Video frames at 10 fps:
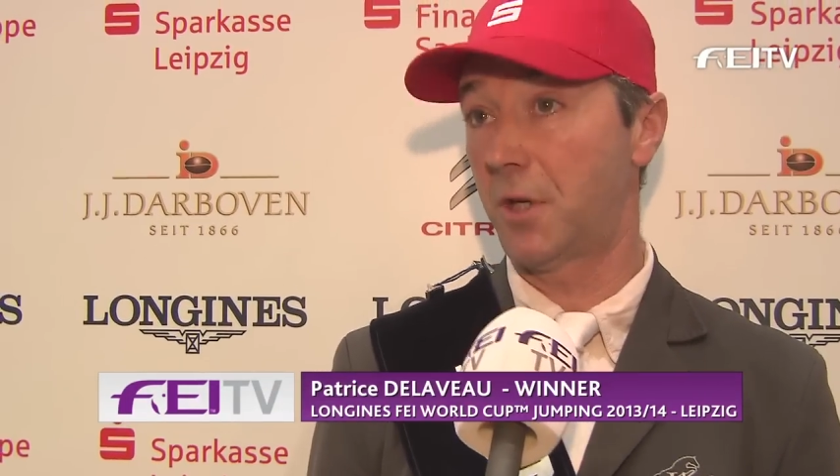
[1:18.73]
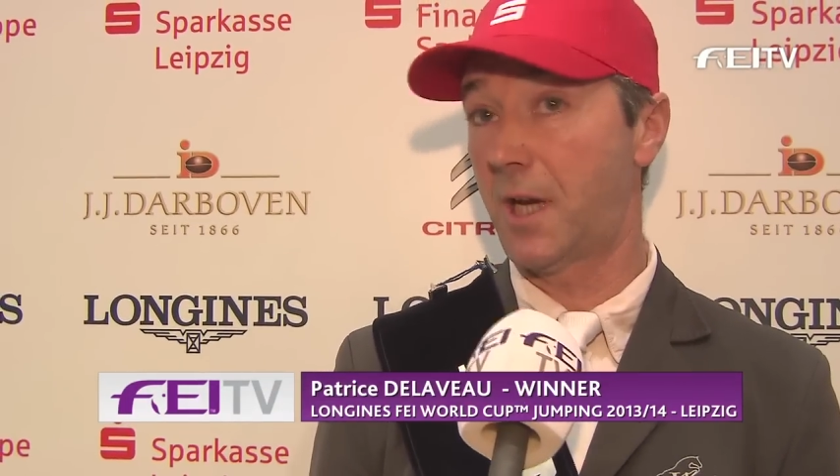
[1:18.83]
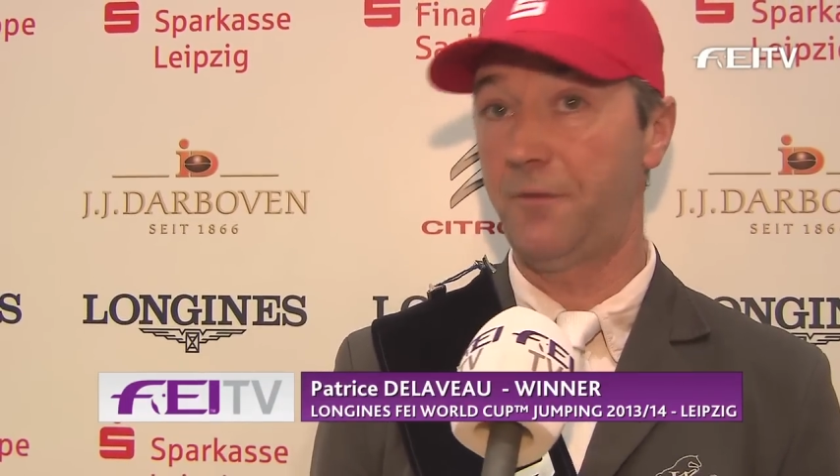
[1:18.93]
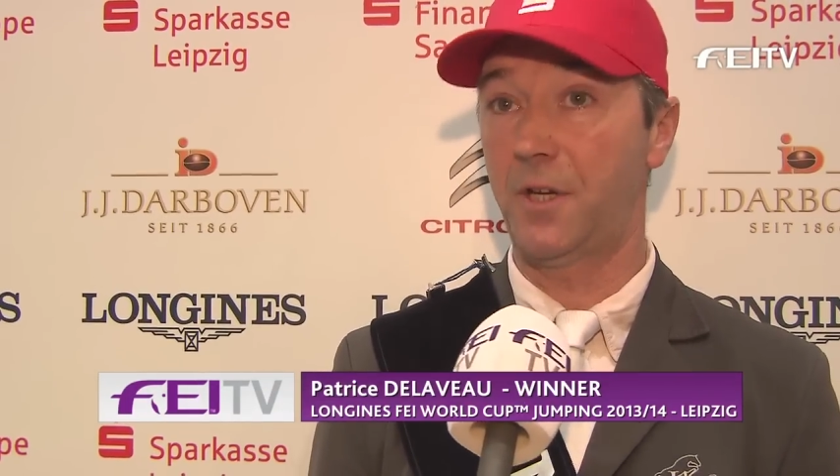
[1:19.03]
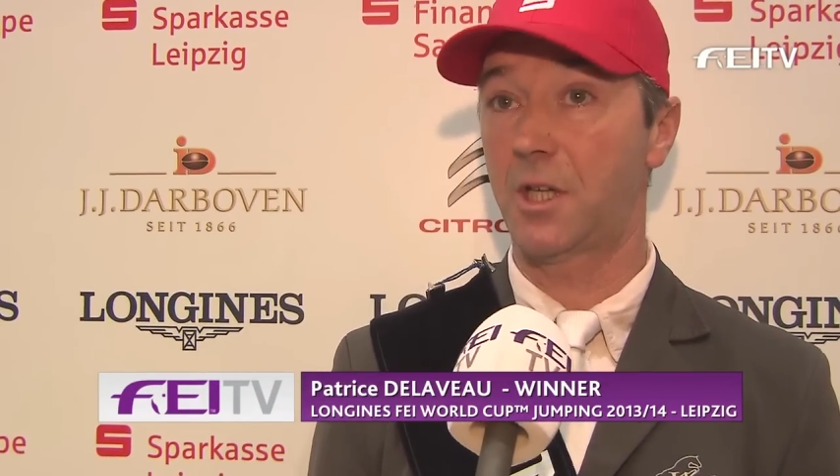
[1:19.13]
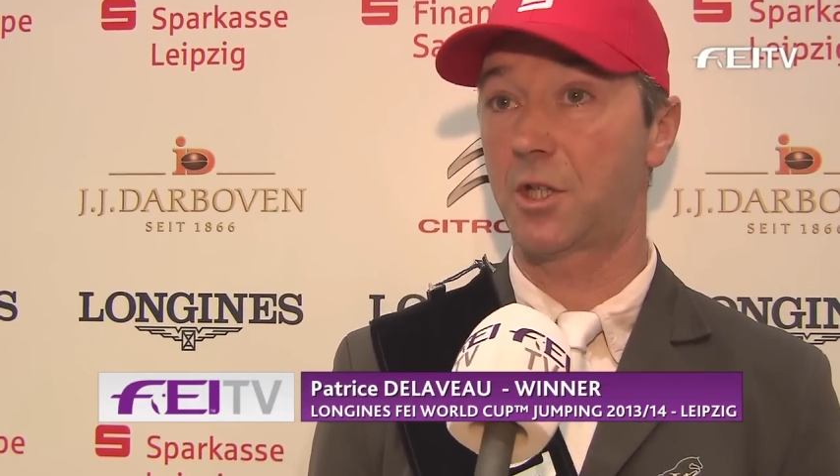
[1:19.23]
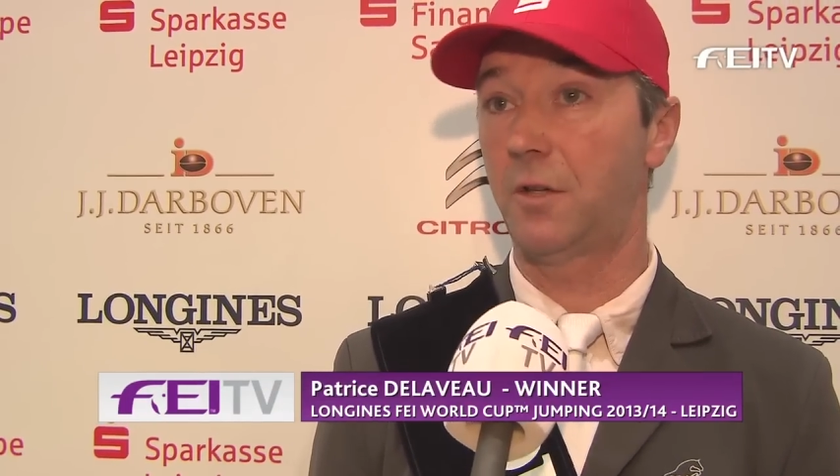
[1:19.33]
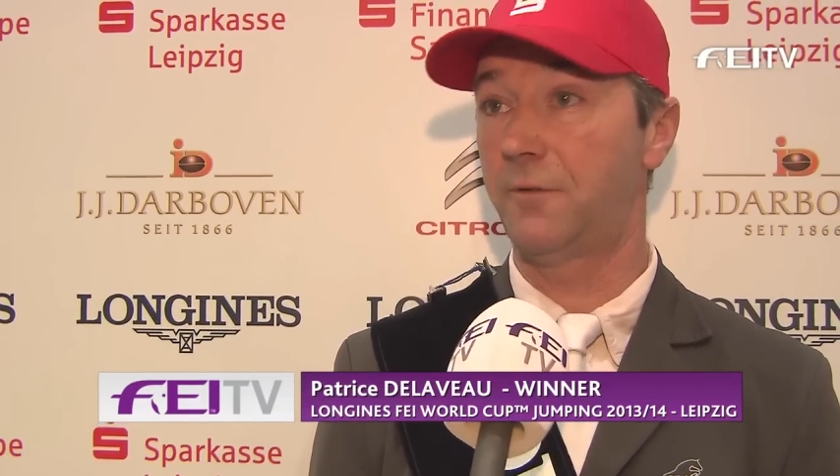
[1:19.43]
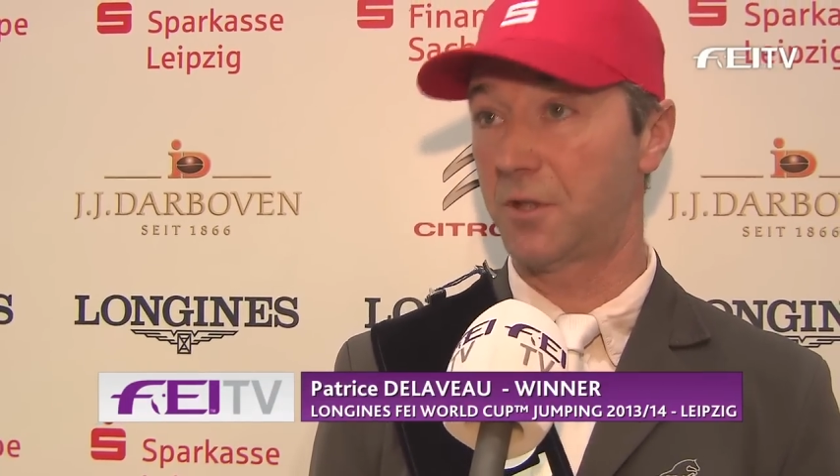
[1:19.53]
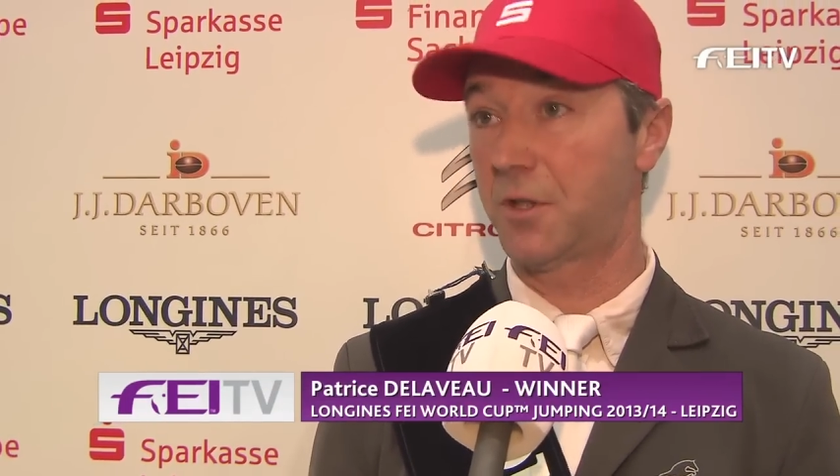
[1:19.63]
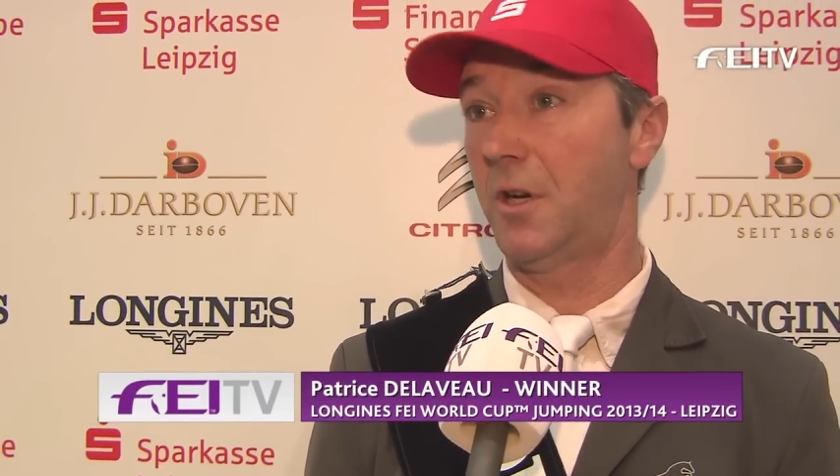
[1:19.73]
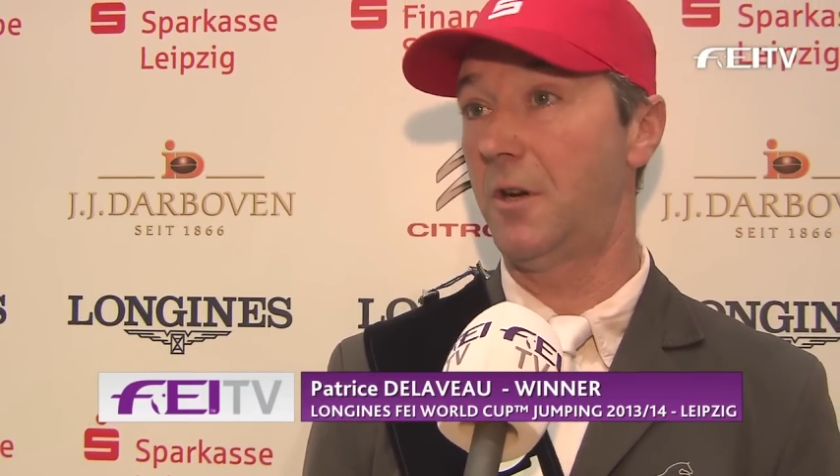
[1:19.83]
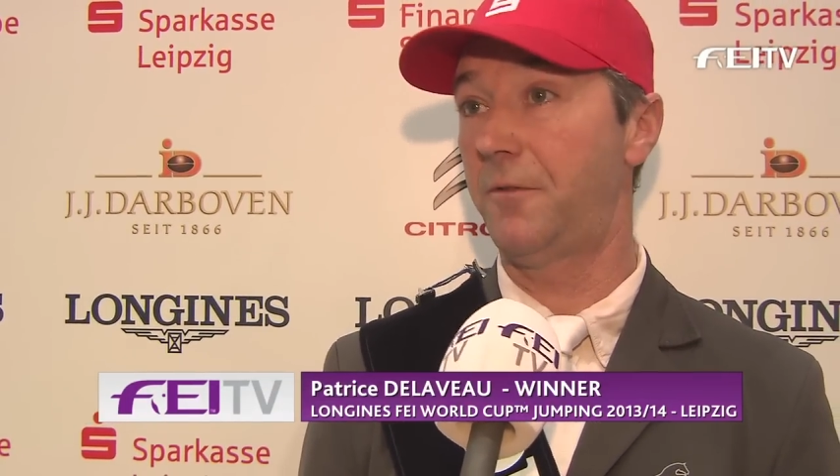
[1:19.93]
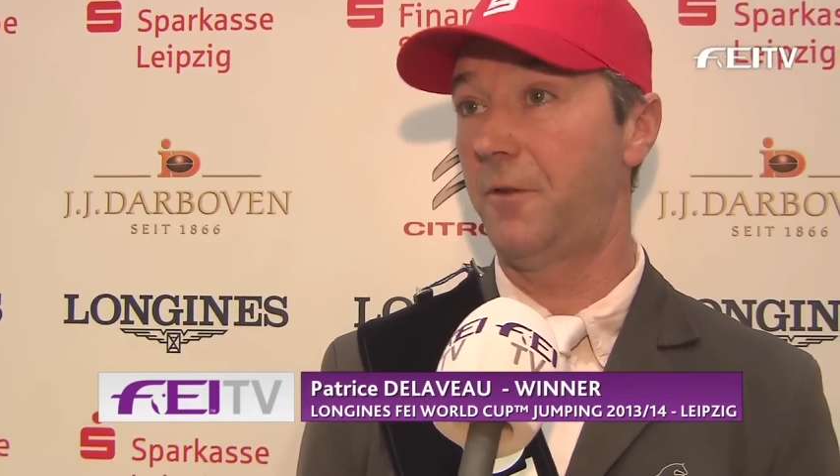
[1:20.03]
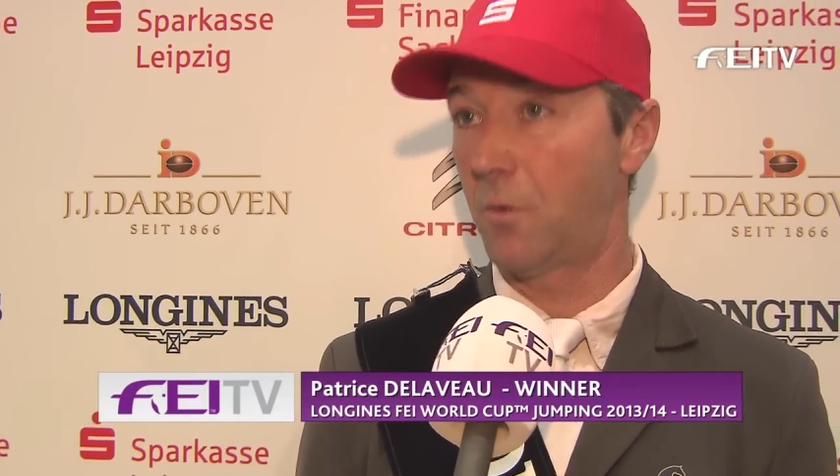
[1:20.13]
the qualification for
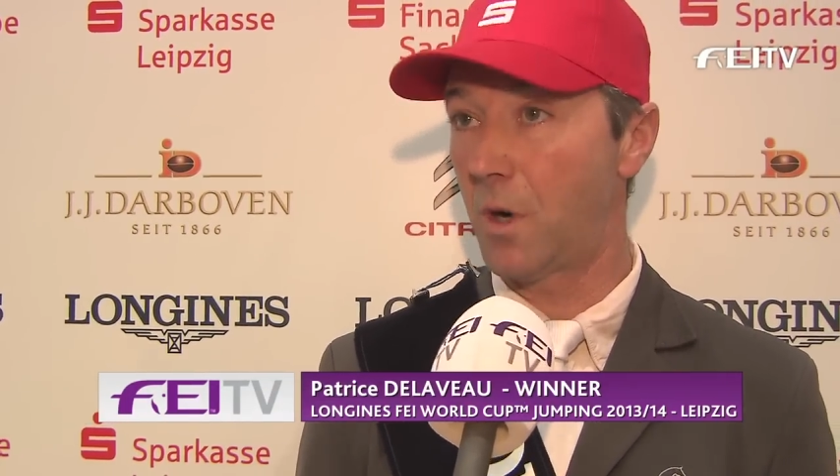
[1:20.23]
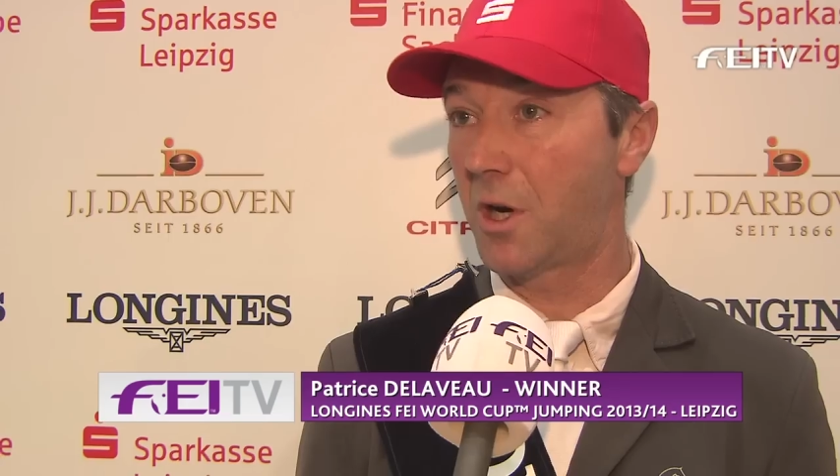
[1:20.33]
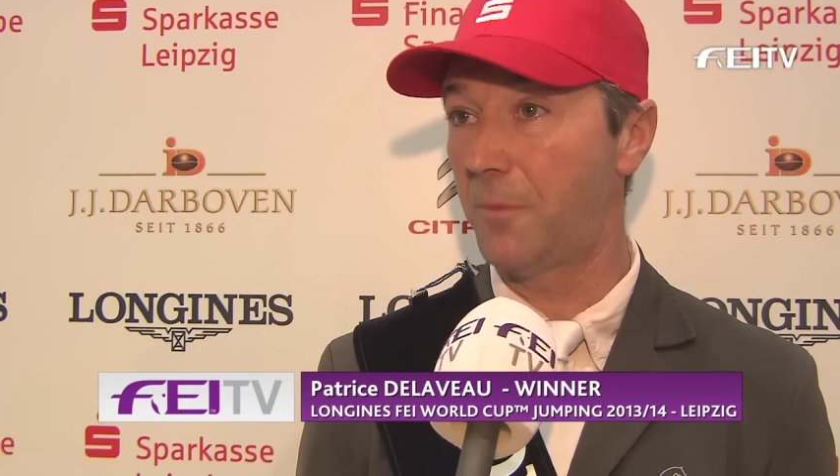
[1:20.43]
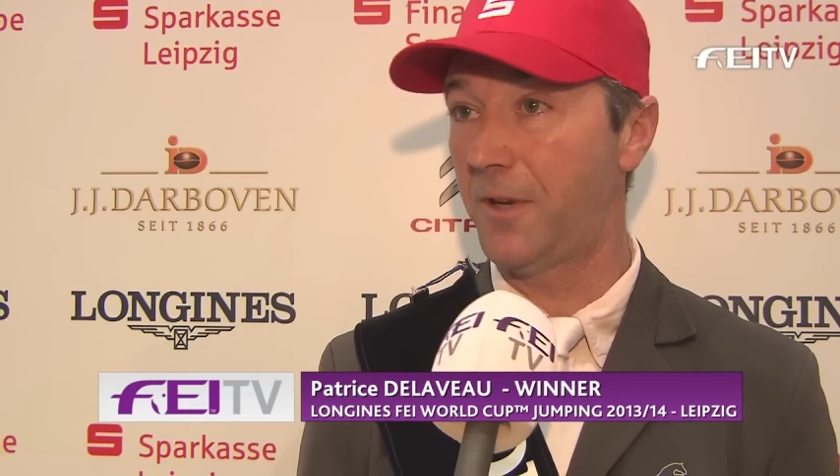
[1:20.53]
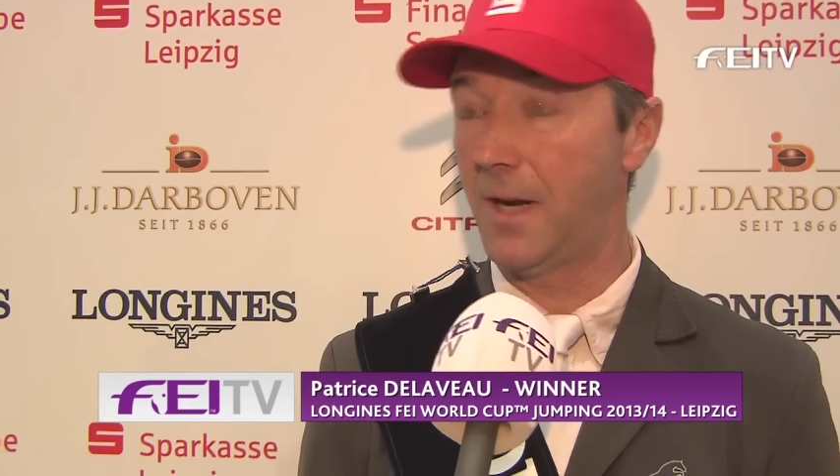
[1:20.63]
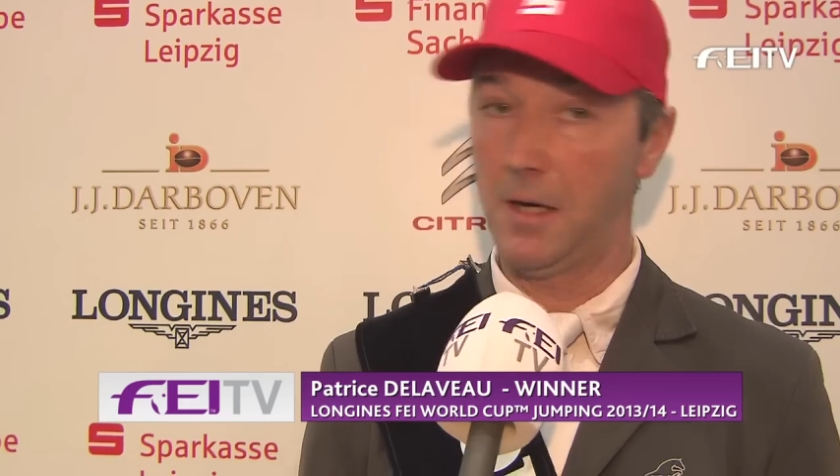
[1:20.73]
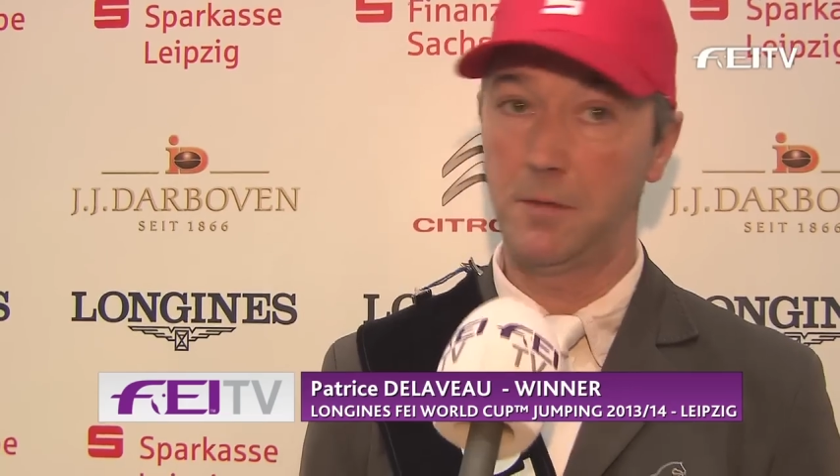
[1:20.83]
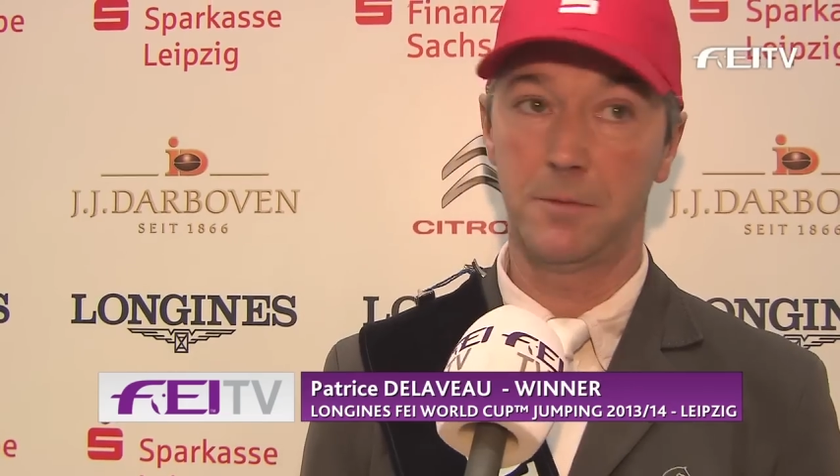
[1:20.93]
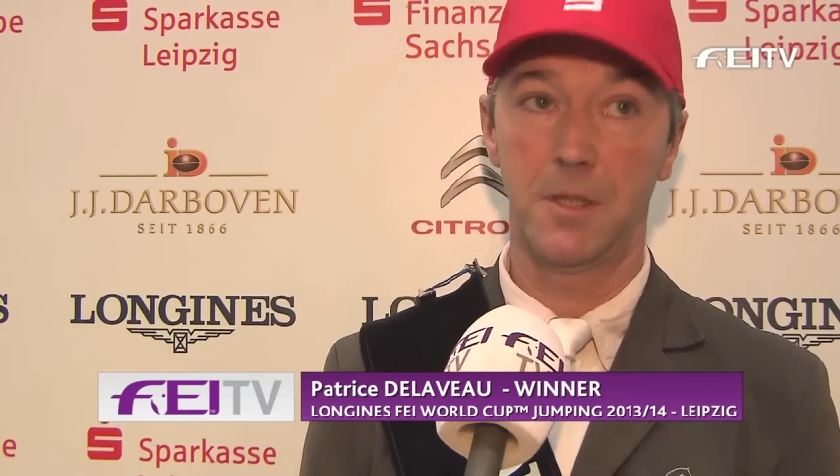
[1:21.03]
the World Cup final.